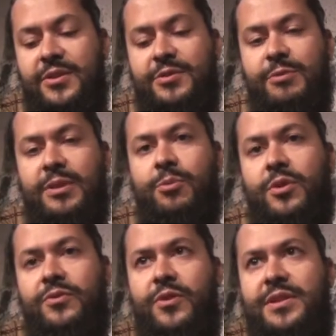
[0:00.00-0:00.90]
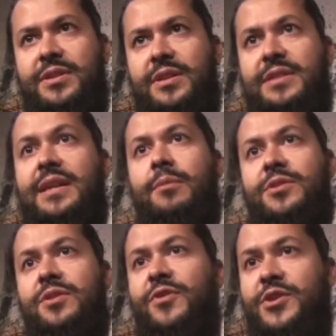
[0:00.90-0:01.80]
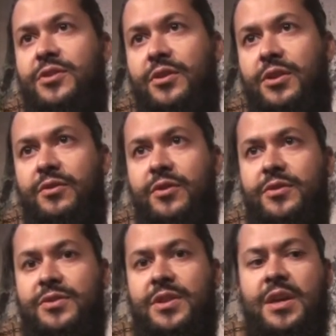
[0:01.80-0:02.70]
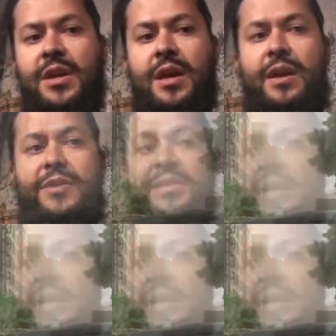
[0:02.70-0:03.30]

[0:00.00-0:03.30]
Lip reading: so it's really important for us to establish the fiction of the universe, the